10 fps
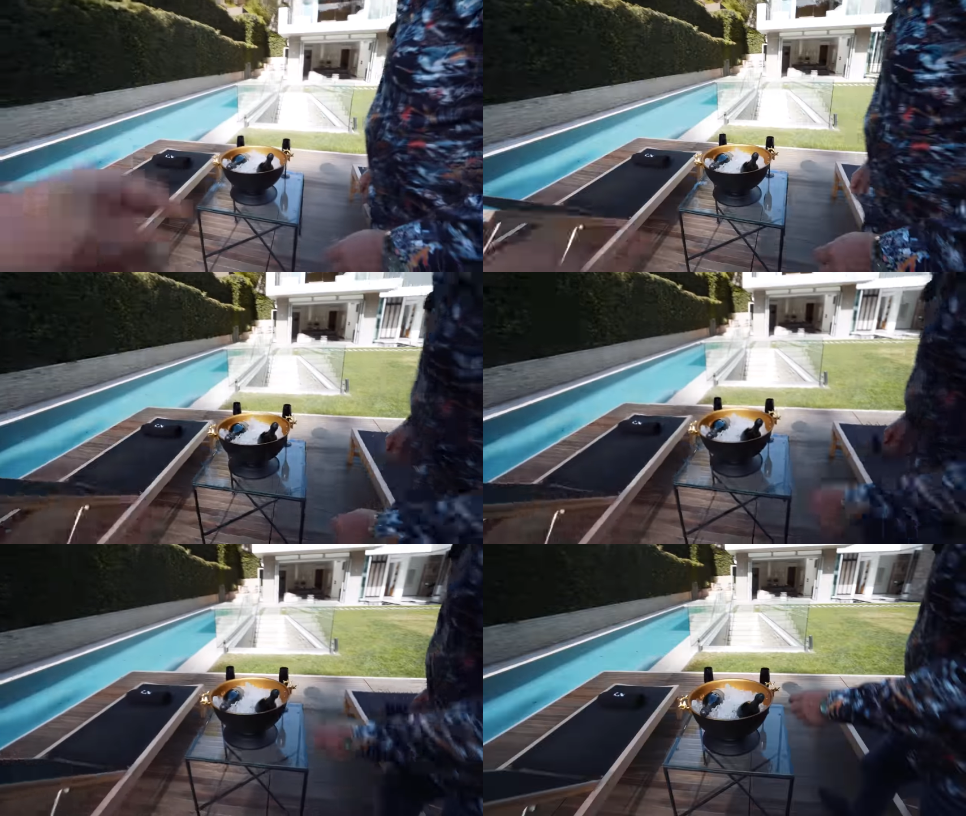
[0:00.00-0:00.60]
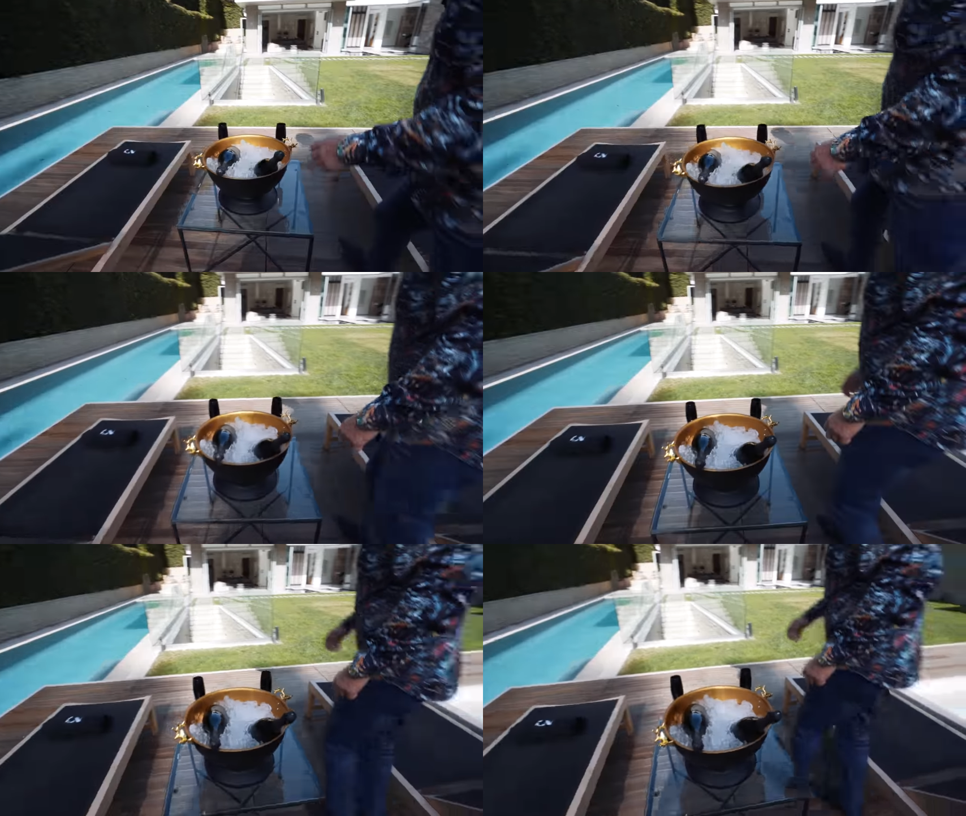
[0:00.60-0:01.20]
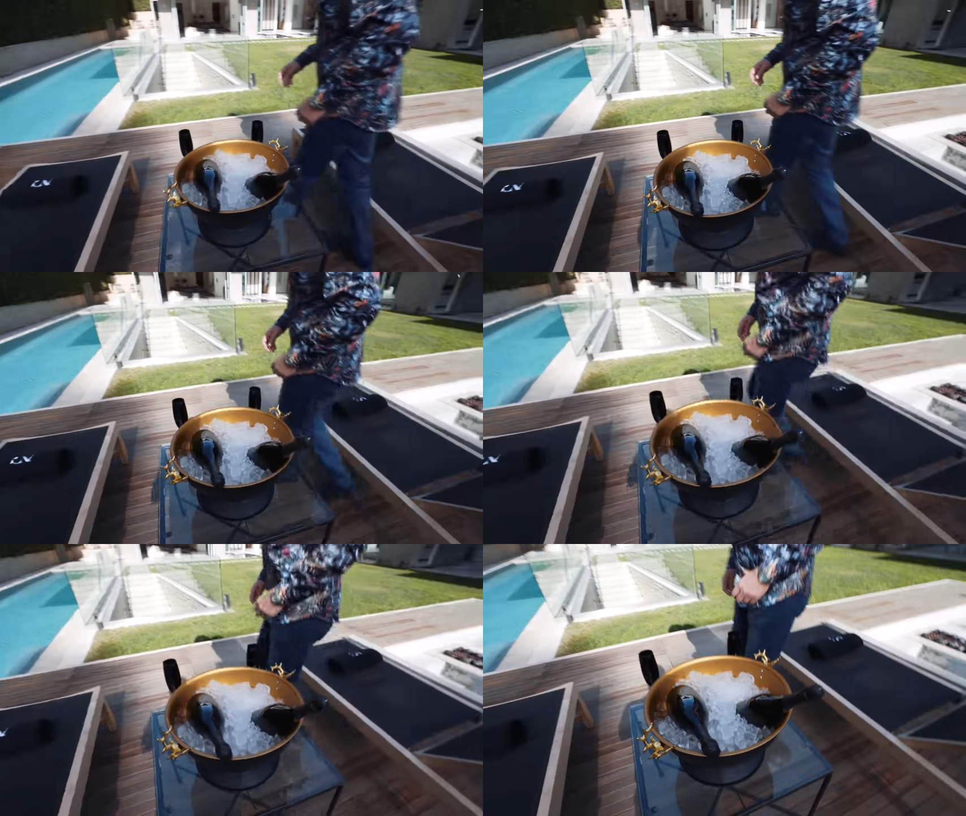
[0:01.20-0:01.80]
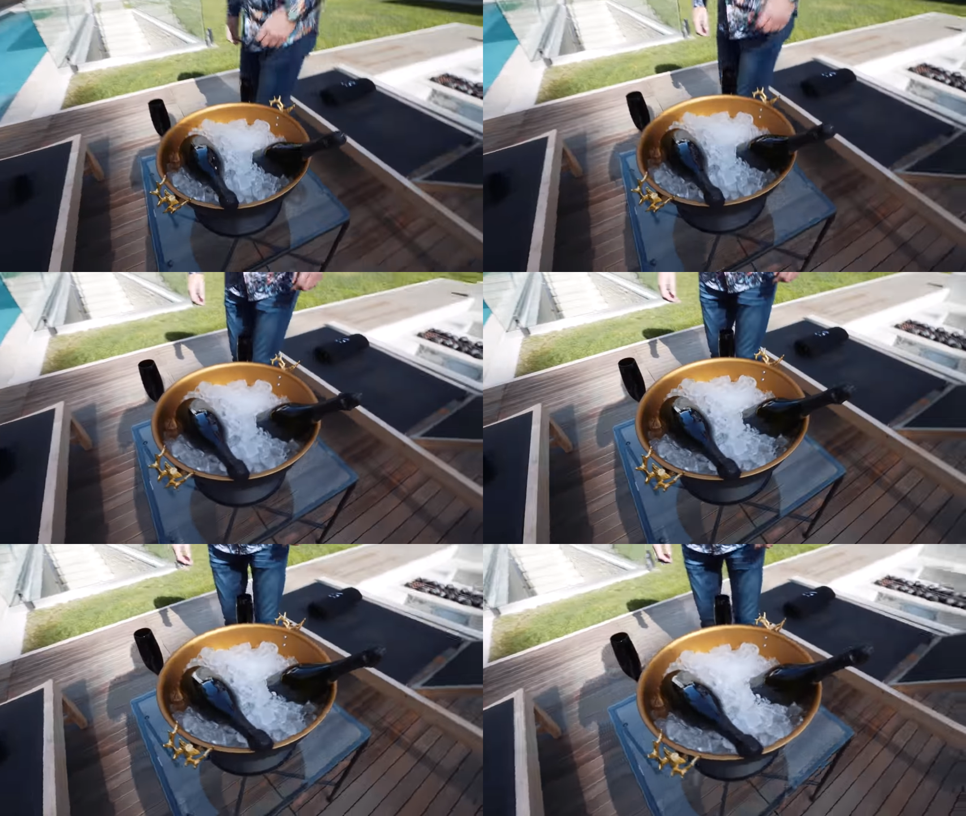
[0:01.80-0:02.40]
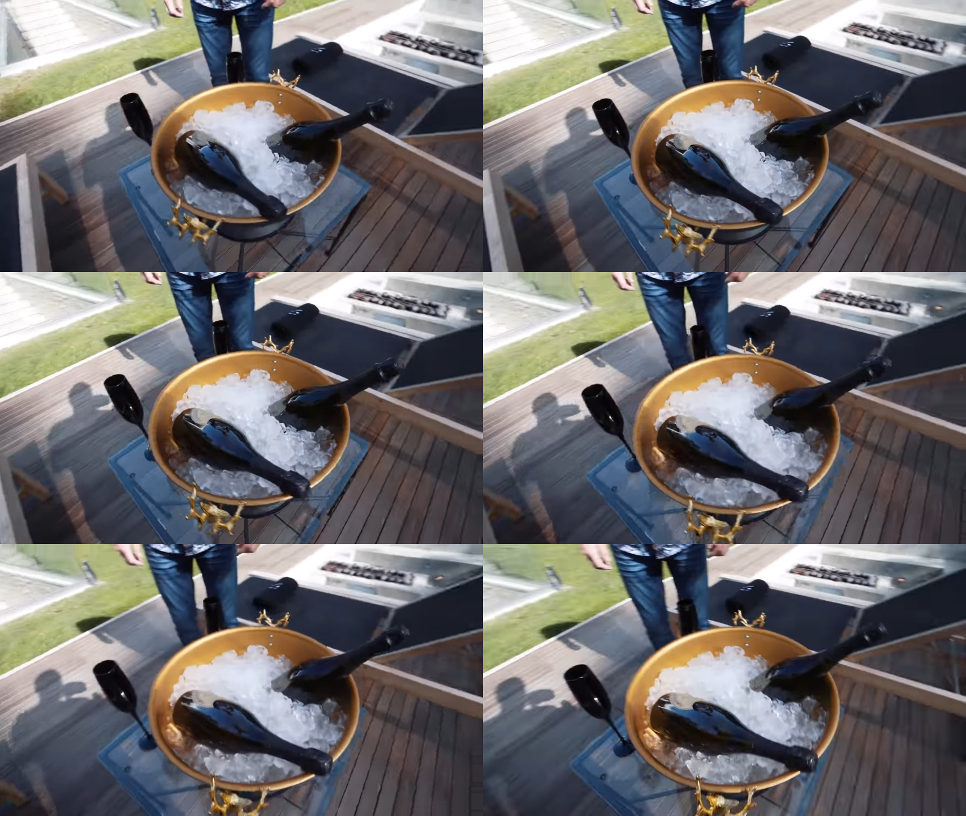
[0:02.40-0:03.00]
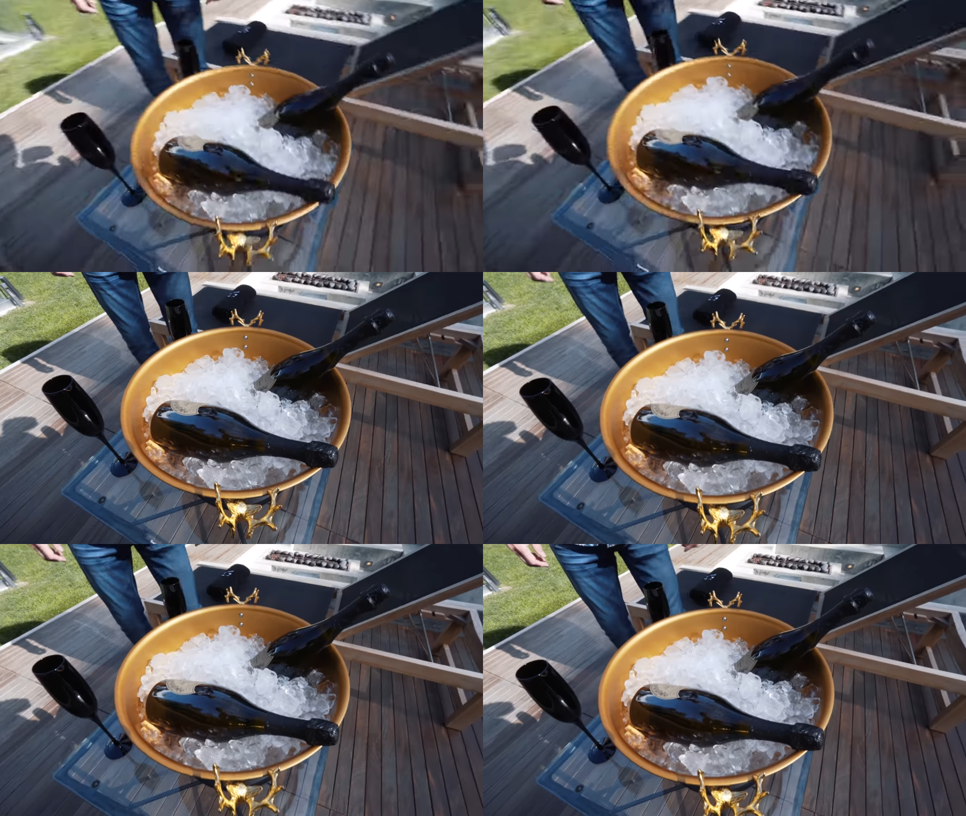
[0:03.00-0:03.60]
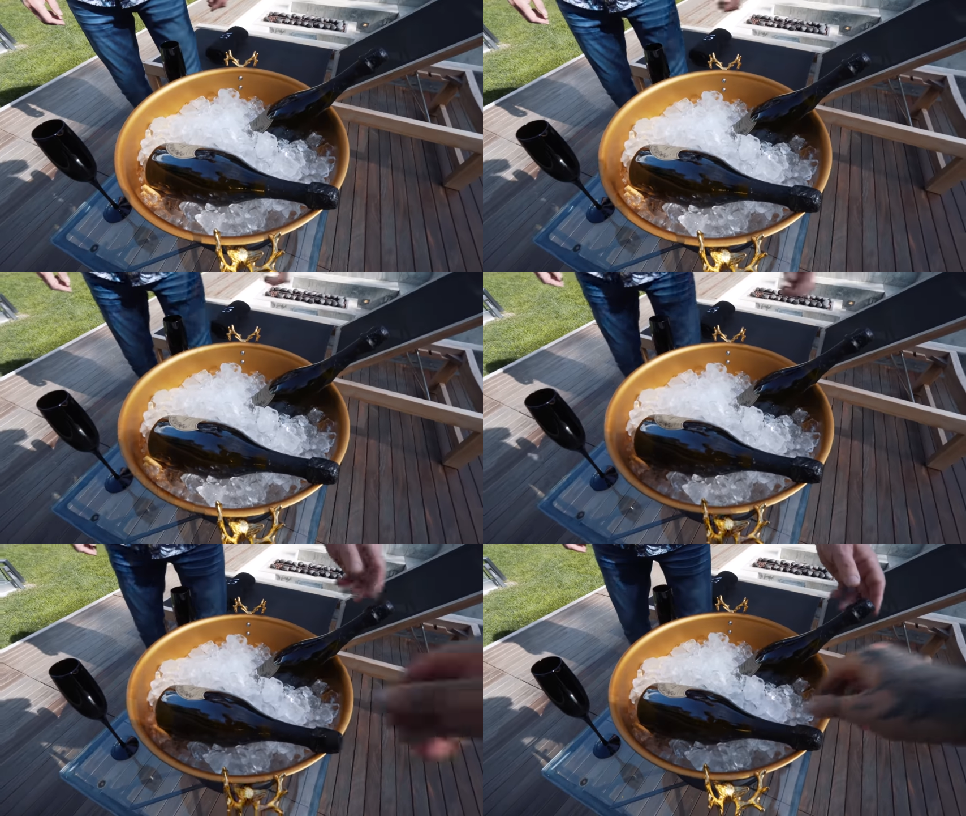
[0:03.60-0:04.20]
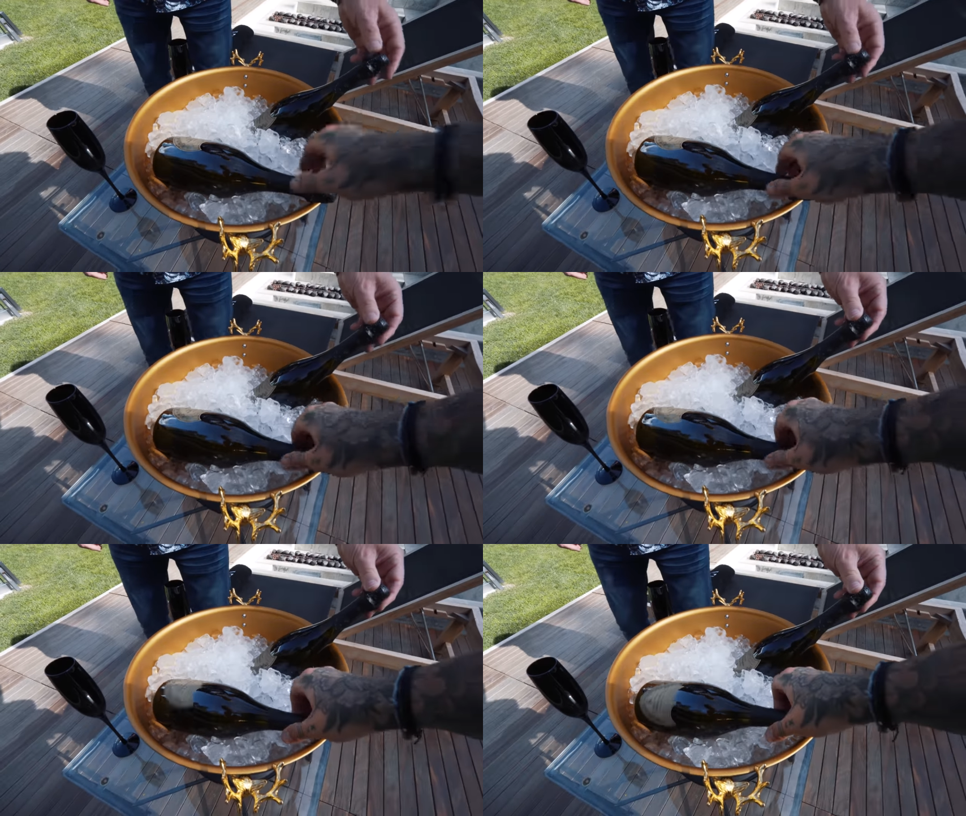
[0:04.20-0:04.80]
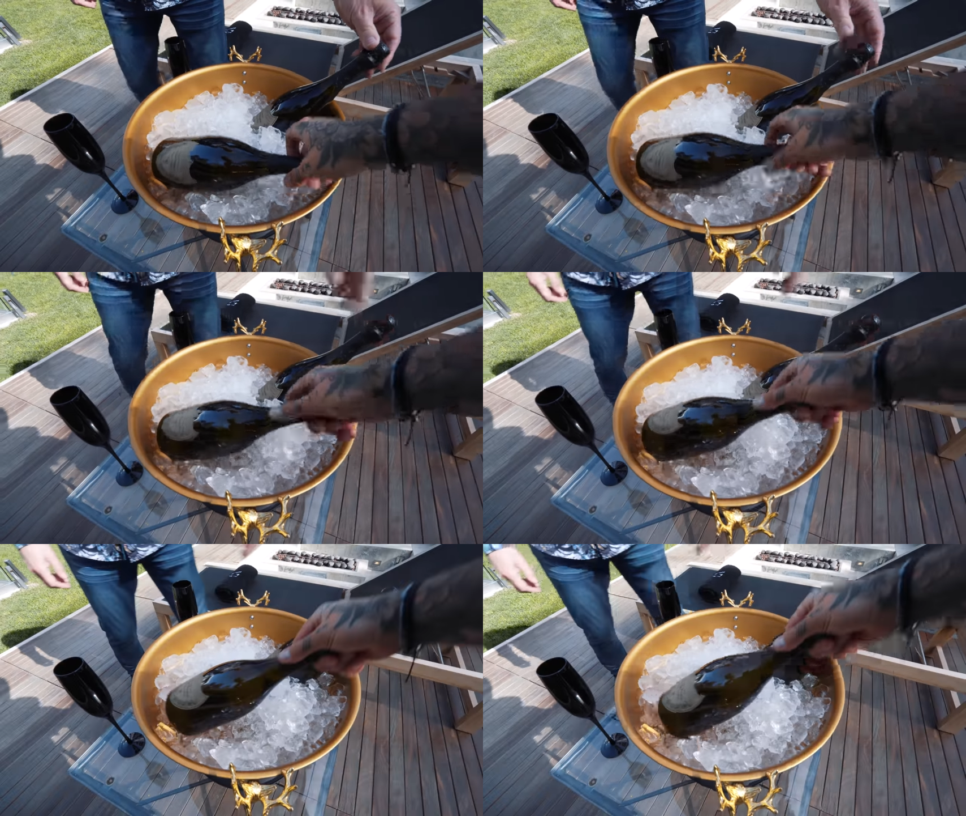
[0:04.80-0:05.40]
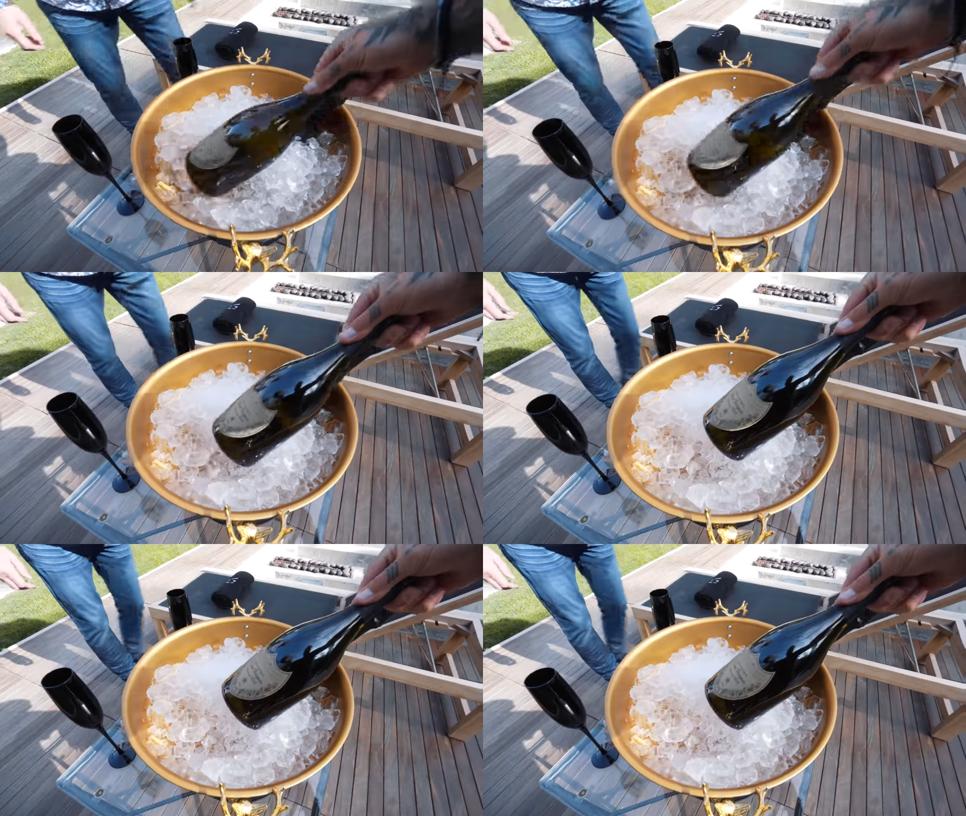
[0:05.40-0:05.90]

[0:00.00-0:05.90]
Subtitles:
Nobody's mouth can be seen.